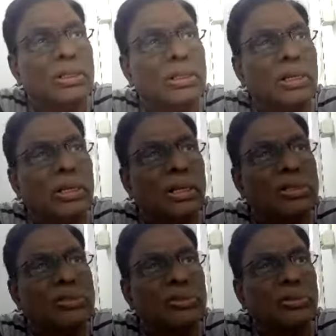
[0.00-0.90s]
And
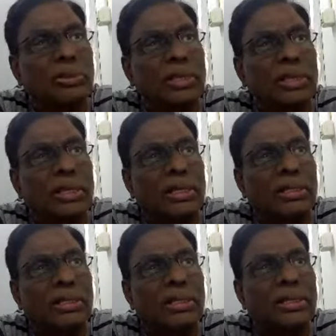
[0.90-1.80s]
also
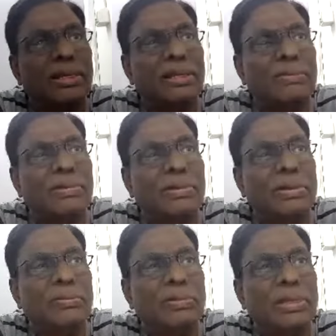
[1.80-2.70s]
here,
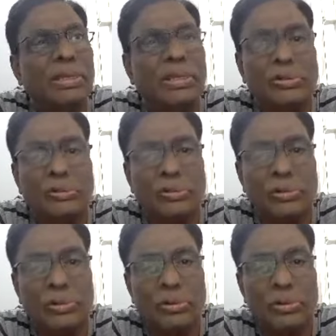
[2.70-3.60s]
we need
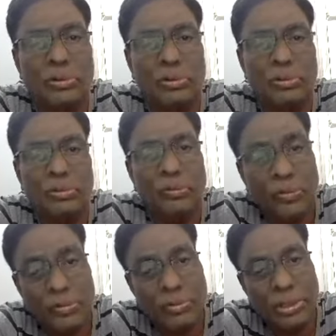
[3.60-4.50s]
to,
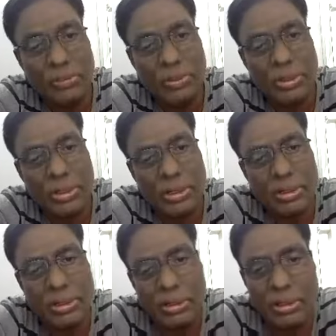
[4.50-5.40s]
before we embark
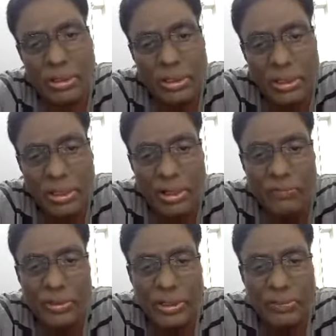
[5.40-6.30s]

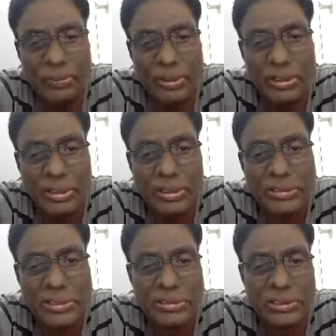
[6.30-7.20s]
of a deeper
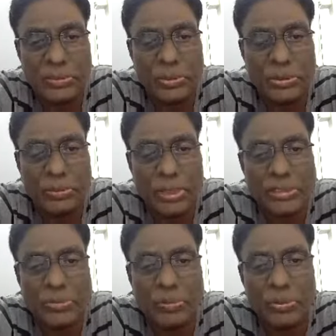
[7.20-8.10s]
discussion about the
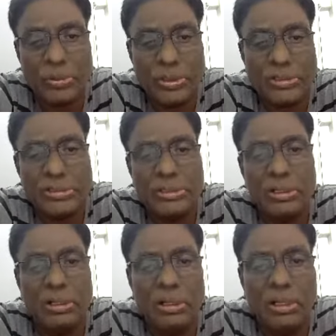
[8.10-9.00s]
plasma proteins,
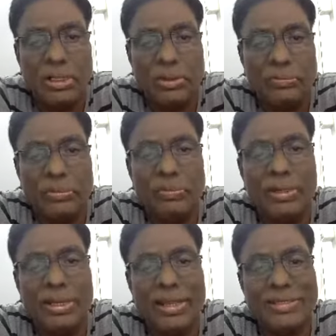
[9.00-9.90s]
we
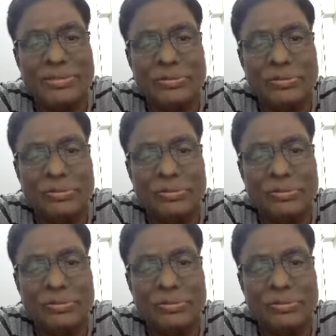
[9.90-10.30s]
will like to,